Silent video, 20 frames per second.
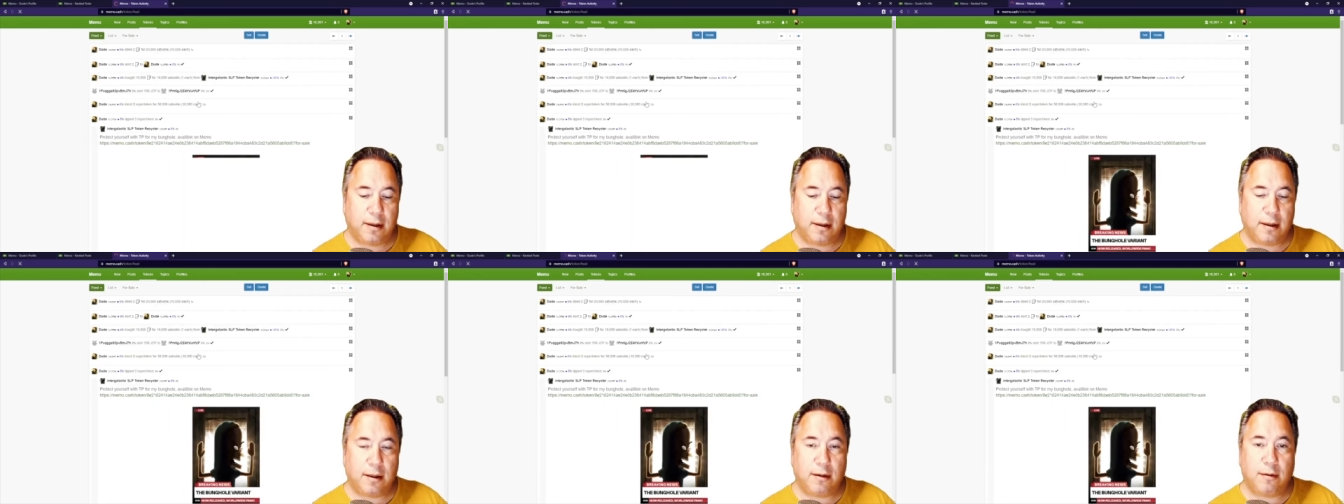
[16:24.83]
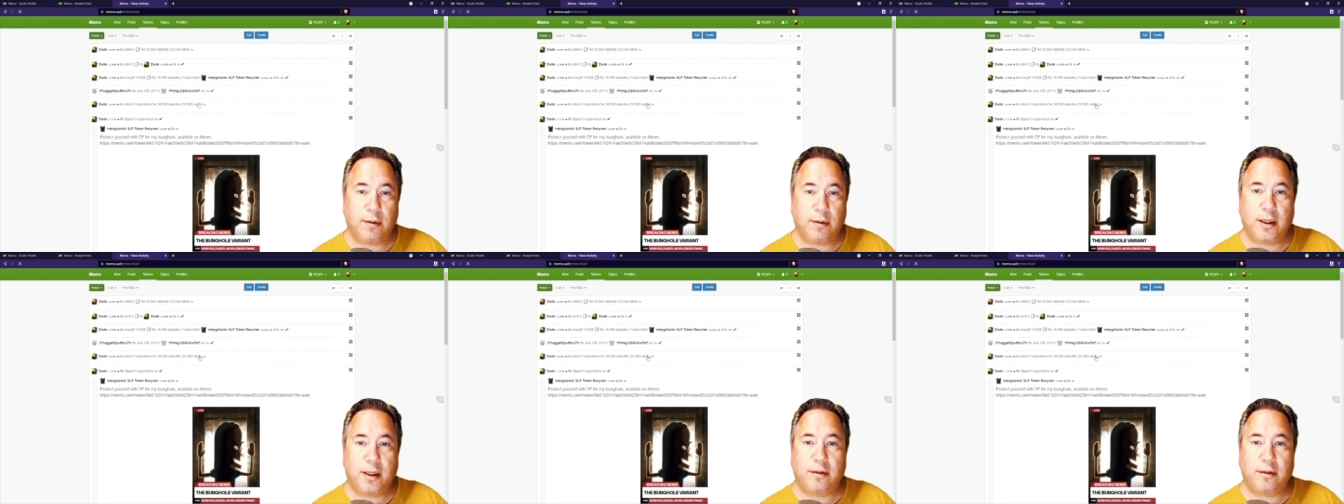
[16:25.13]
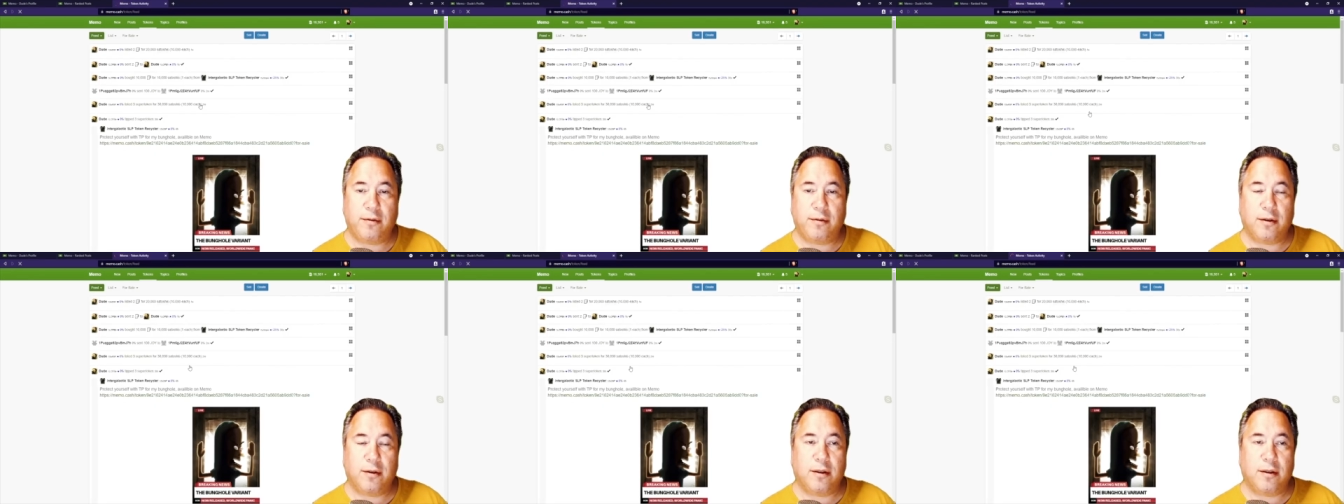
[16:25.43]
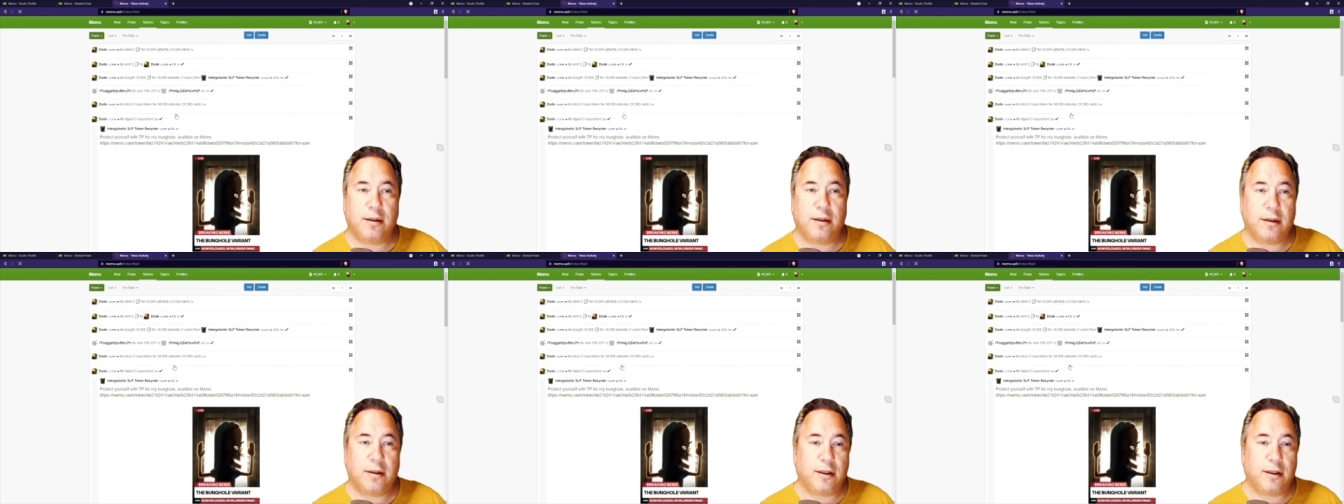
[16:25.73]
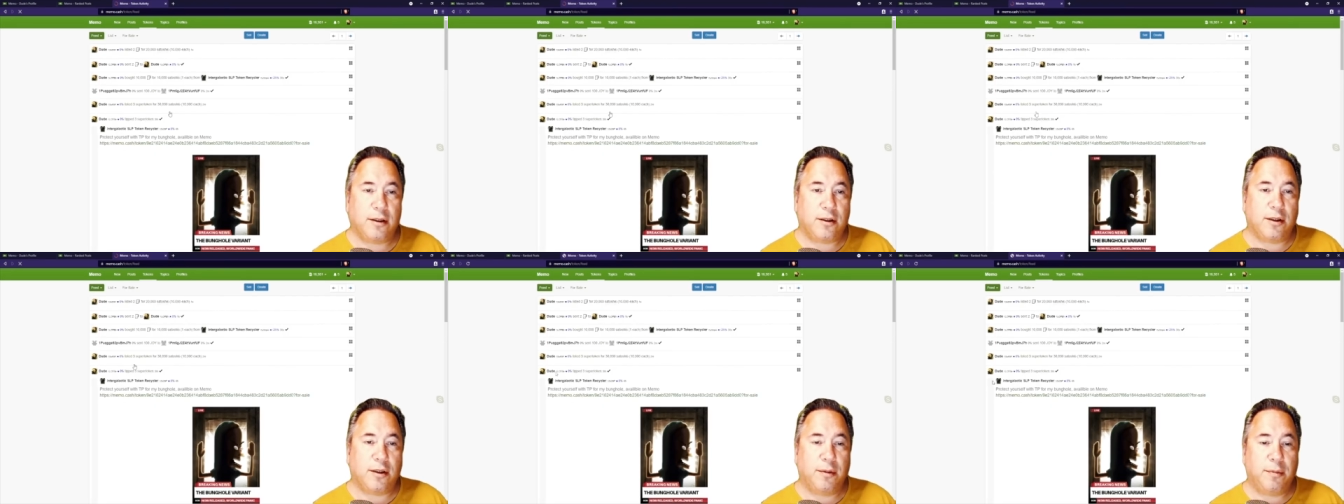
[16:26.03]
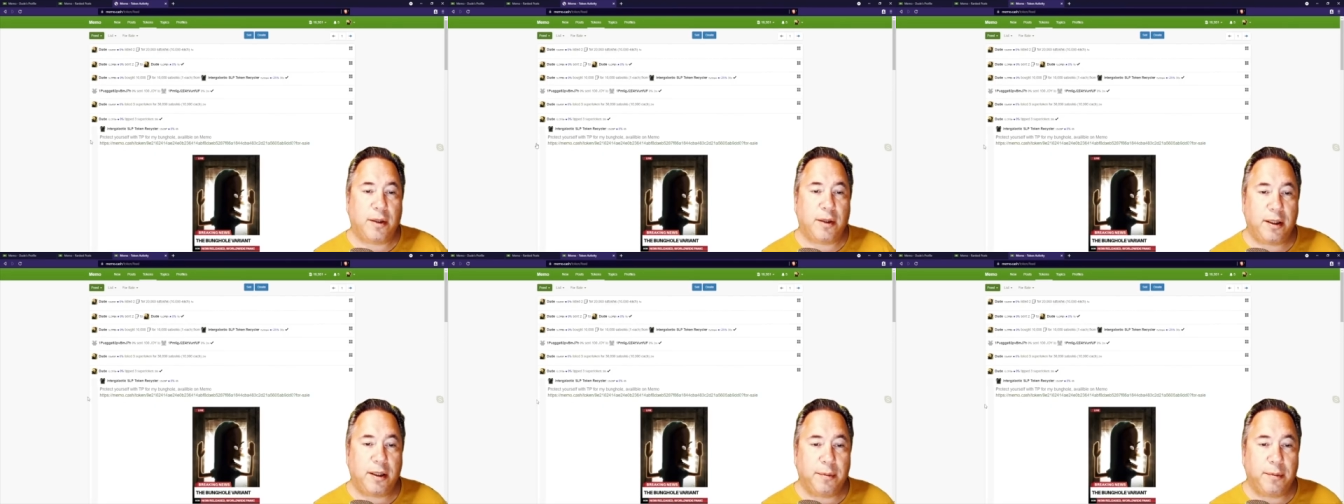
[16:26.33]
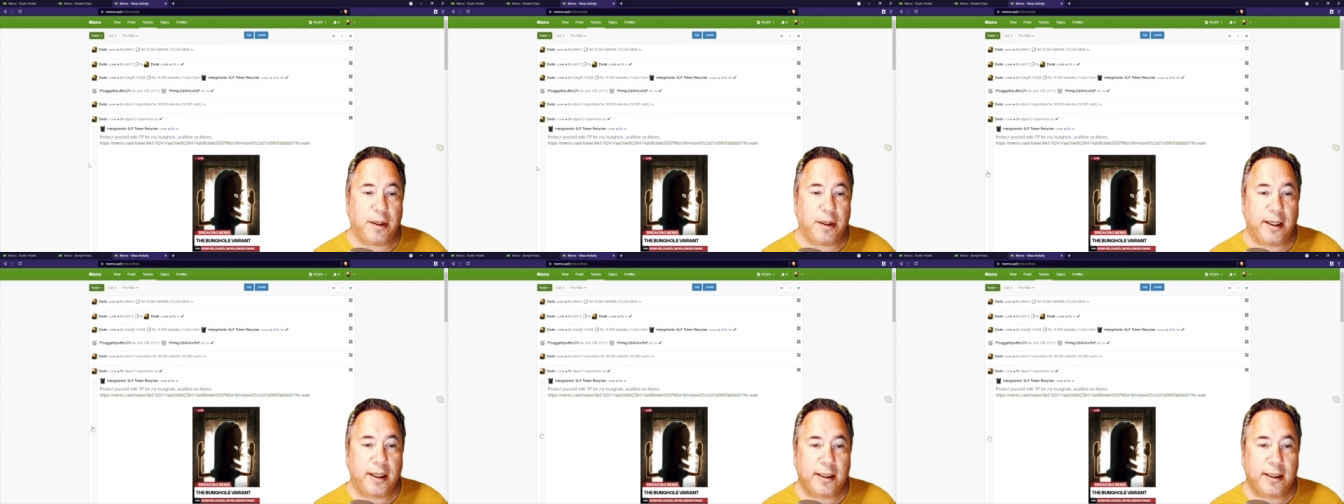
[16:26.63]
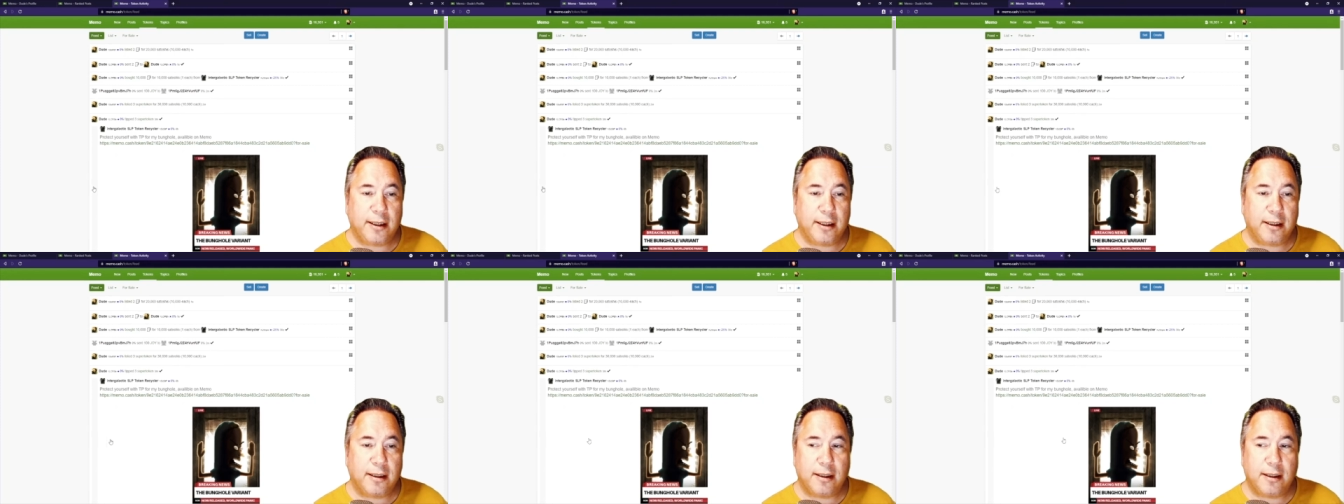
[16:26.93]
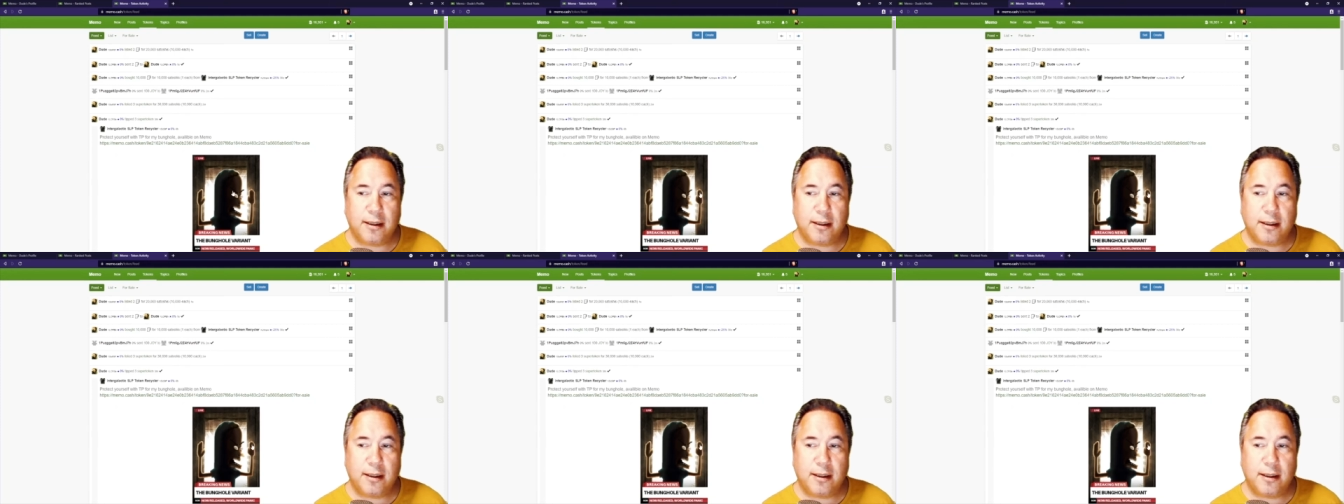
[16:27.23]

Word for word: now wait for till somebody buys it.